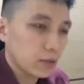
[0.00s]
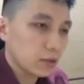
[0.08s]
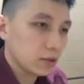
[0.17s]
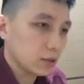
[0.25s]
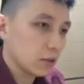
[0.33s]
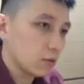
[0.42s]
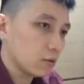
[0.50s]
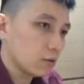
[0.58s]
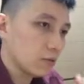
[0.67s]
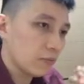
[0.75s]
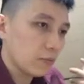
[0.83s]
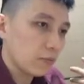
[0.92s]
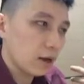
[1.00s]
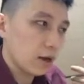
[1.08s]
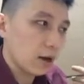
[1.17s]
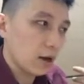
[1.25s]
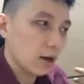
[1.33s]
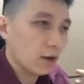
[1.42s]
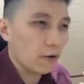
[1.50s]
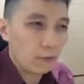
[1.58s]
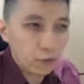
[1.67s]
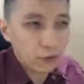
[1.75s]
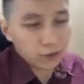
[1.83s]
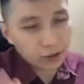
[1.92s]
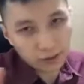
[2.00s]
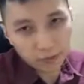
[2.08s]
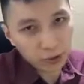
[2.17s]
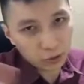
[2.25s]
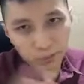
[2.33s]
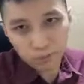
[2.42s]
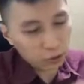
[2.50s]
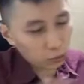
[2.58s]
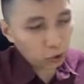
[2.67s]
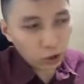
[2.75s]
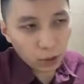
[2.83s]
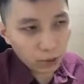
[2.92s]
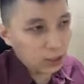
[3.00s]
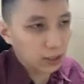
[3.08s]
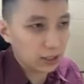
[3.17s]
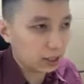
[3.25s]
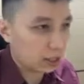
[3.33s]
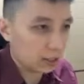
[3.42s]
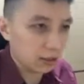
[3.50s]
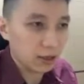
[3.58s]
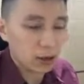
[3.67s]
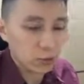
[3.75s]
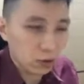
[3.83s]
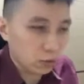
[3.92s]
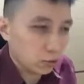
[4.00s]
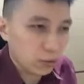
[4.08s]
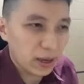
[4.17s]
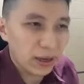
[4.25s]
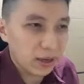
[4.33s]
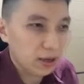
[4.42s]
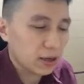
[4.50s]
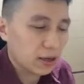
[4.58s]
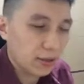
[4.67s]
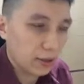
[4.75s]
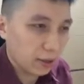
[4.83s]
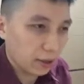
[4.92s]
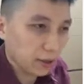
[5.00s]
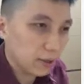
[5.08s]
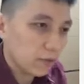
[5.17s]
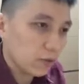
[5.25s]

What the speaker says: So of course that's much more complicated than what you may think,